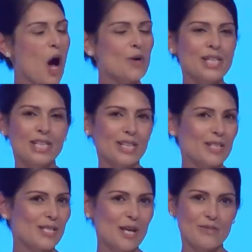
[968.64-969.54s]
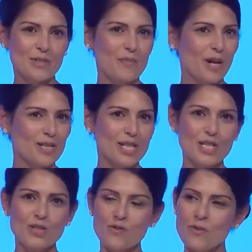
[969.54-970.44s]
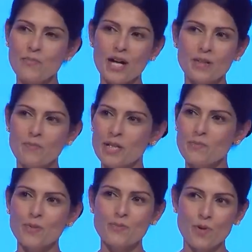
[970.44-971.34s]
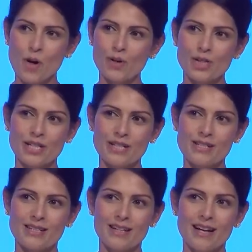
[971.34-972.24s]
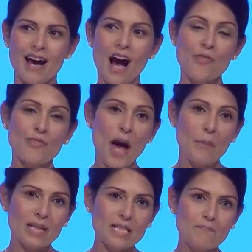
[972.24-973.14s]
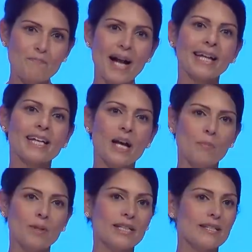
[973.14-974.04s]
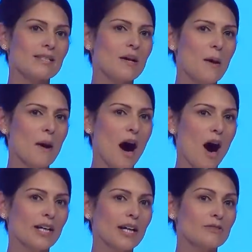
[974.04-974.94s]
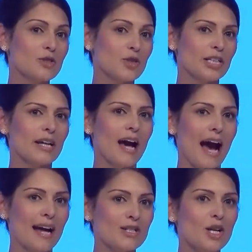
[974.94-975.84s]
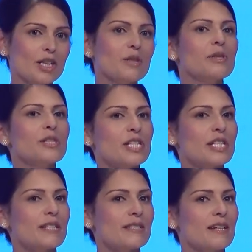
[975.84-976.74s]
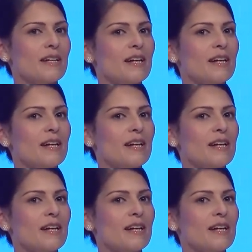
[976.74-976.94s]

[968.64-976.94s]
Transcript: Only the Conservative Party is driven by the people's priorities, and that means backing our police, our country, and our communities.